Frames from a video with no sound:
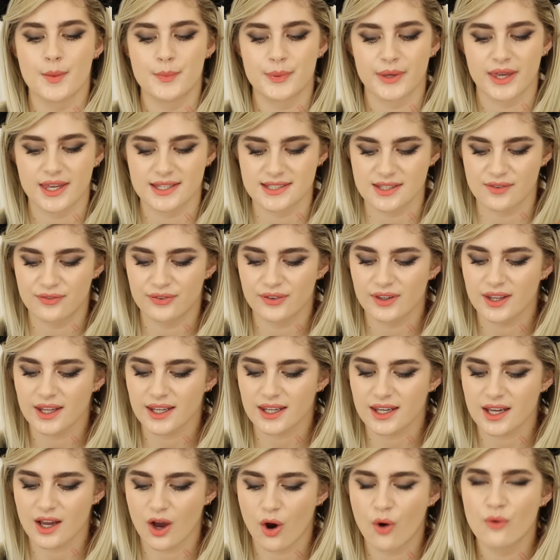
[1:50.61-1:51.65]
because I feel
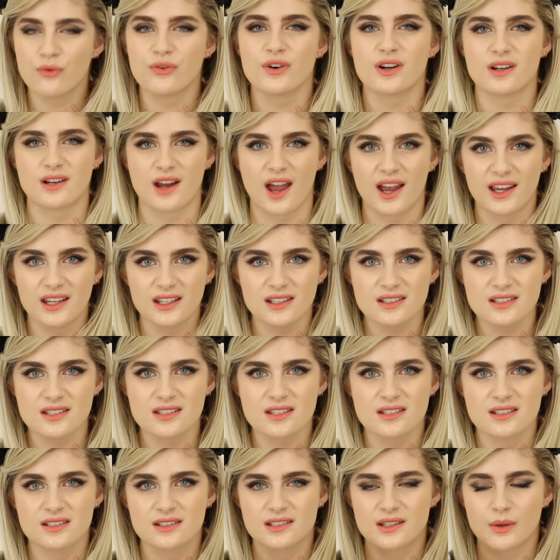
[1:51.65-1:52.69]
like overnight
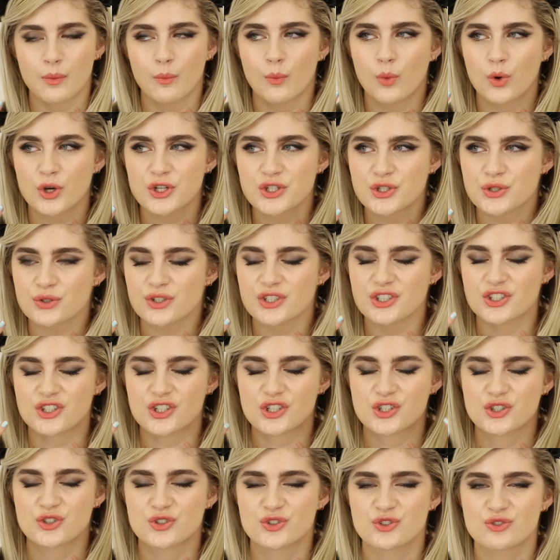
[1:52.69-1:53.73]
the moisture
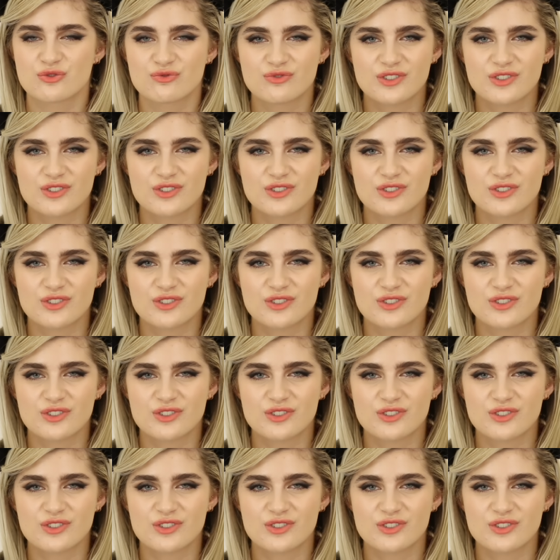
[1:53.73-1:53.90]
just